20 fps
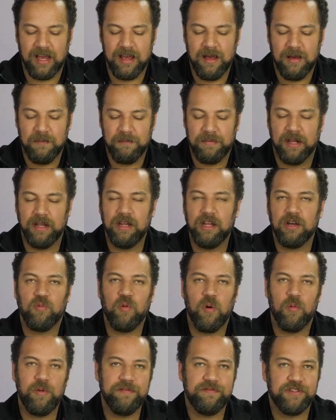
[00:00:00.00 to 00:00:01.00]
But look
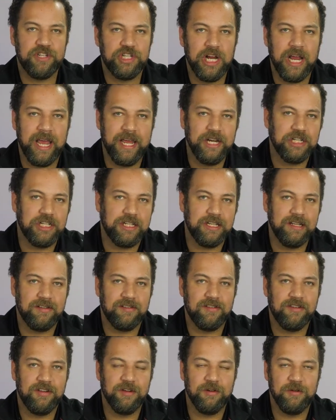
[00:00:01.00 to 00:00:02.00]
what we've changed this
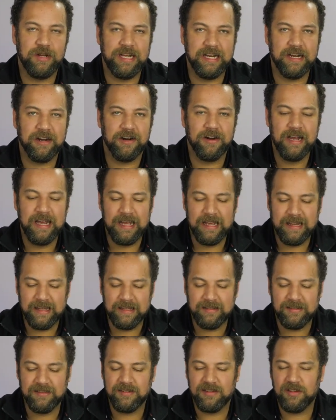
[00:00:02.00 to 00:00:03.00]
to here.
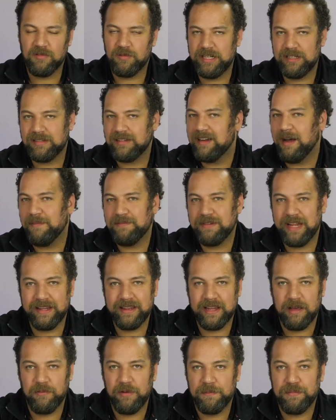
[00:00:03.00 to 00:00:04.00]
This is the recent update
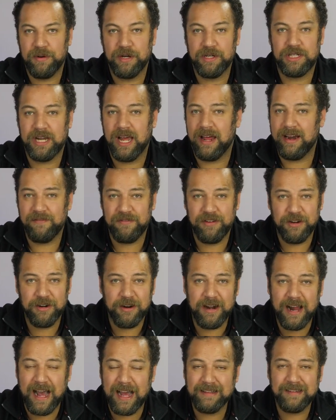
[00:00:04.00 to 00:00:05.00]
that we pushed out. If you're
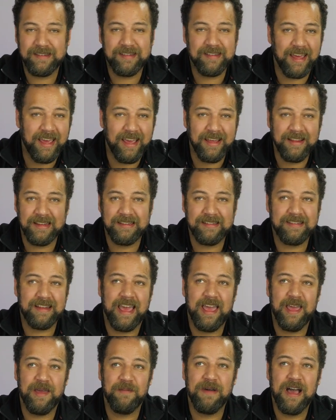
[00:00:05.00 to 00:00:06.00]
not seeing the
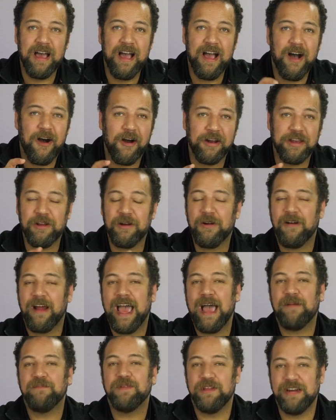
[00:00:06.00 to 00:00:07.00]
same on your
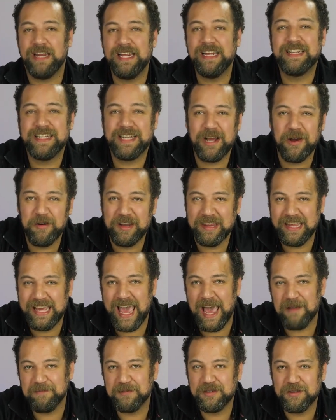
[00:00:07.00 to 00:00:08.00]
app, you need to go to the
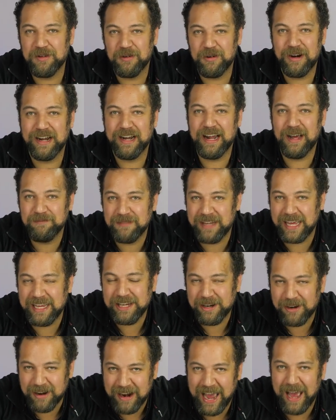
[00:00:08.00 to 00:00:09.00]
App Store and update
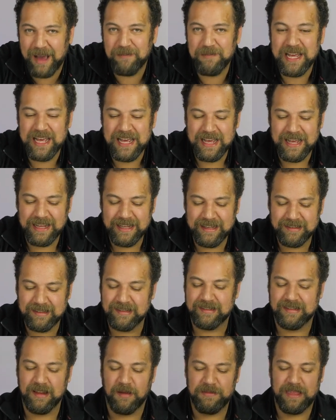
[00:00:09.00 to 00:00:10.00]
your app. This
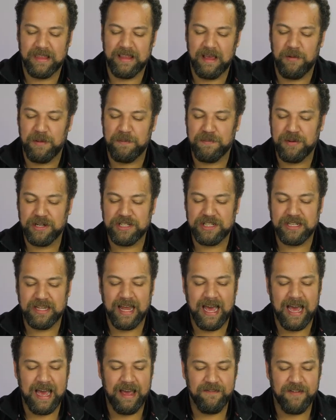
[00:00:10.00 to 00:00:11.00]
is something that we pushed
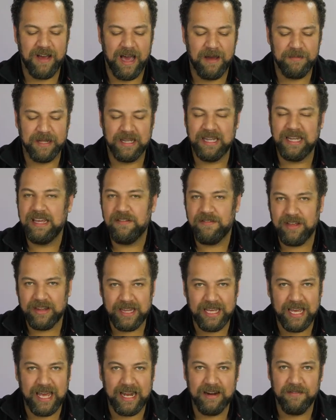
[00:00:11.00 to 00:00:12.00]
live, I believe, at
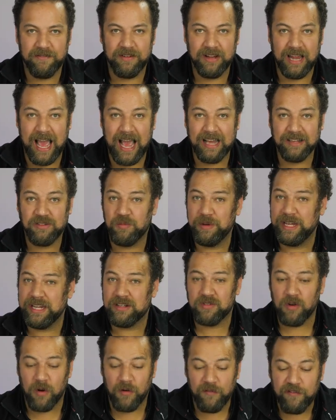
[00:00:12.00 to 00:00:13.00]
the end of last week.
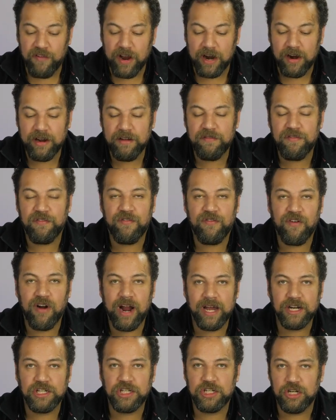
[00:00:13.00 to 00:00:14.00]
So a very
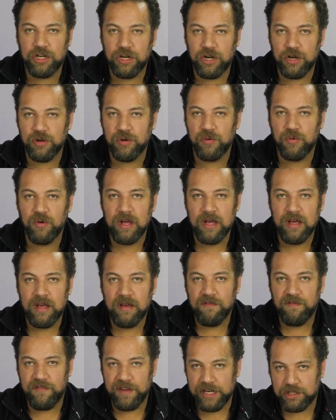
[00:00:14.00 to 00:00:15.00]
fresh new
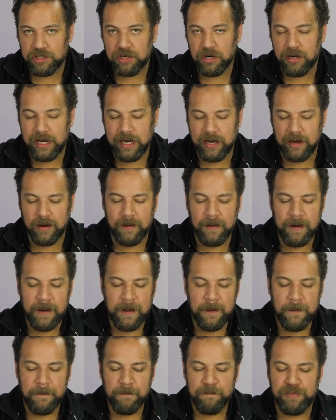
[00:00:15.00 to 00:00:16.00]
feature here.
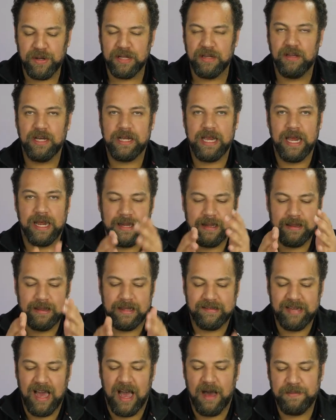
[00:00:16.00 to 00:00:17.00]
But look at the
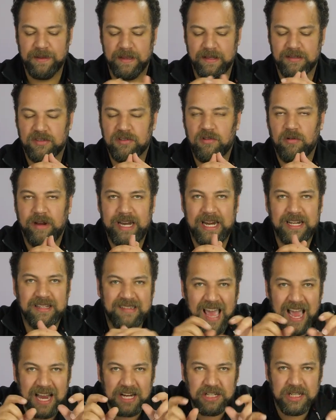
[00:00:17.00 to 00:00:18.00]
top of this screen. It's
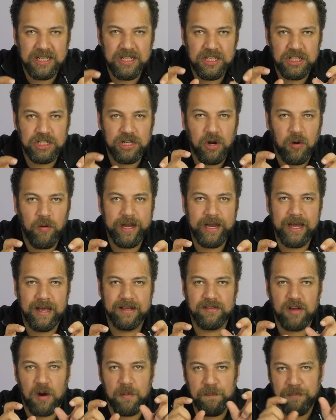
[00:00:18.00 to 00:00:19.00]
actually showing
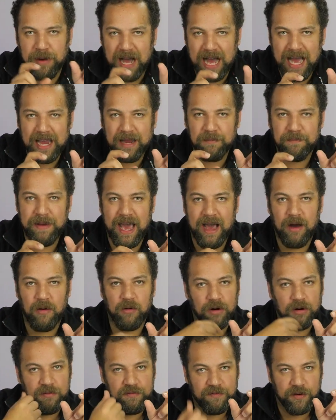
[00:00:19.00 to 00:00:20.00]
us our buying
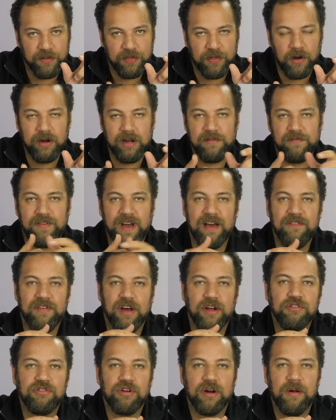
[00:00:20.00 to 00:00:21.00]
power for
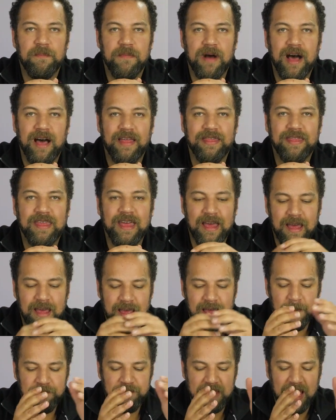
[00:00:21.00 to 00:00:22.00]
$3,500 a month
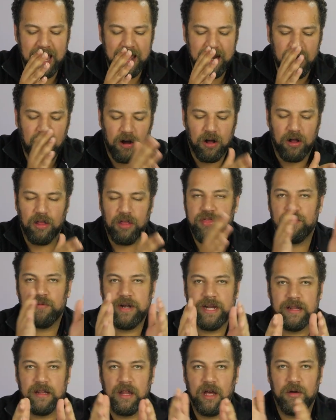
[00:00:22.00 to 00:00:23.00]
at all
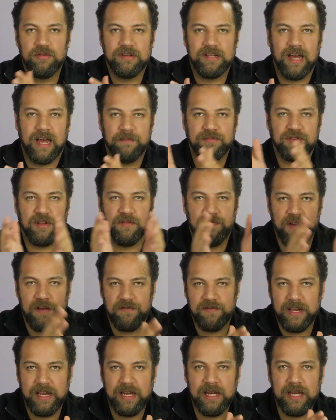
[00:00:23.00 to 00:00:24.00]
three loan types, a
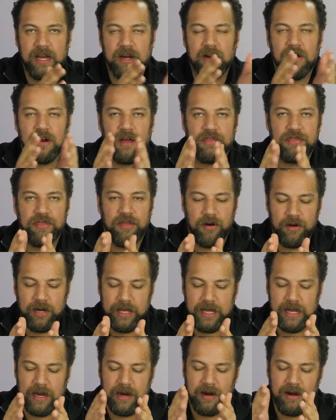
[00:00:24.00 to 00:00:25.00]
15-year, a 30-year,